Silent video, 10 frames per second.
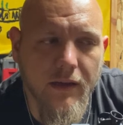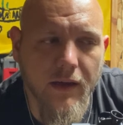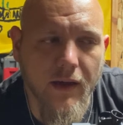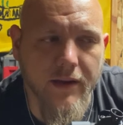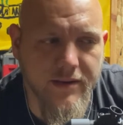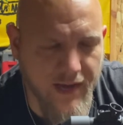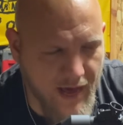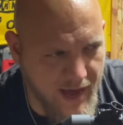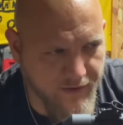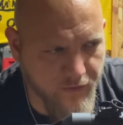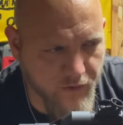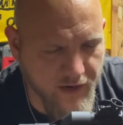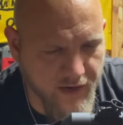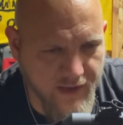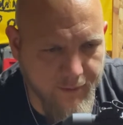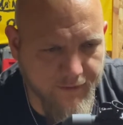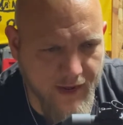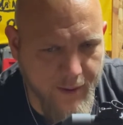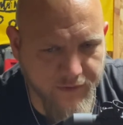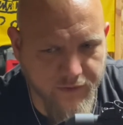a dot or any type of
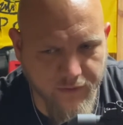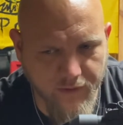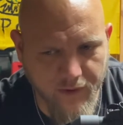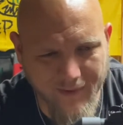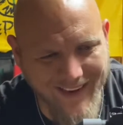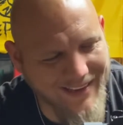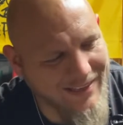aperture? I'm like,